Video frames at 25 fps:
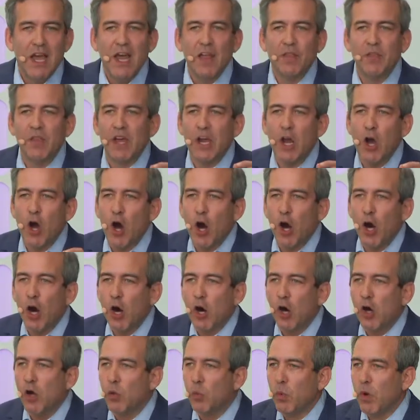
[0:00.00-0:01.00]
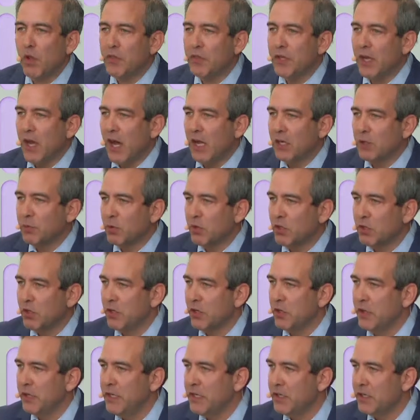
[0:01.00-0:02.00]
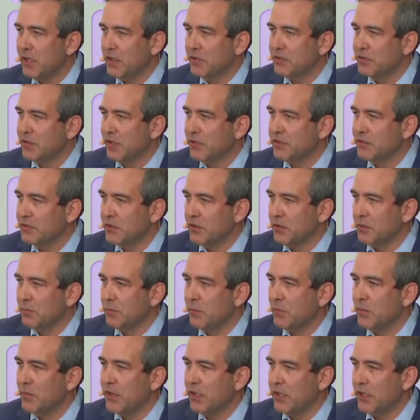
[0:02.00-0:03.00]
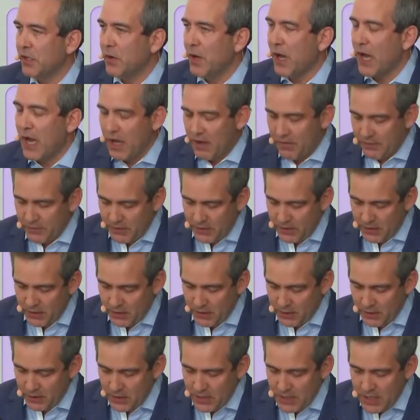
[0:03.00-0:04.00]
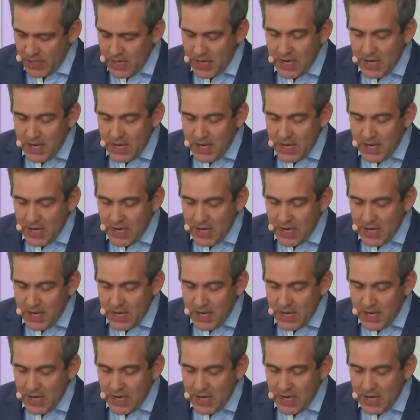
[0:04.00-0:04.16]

and they all want the entrepreneurial ecosystem that you have here.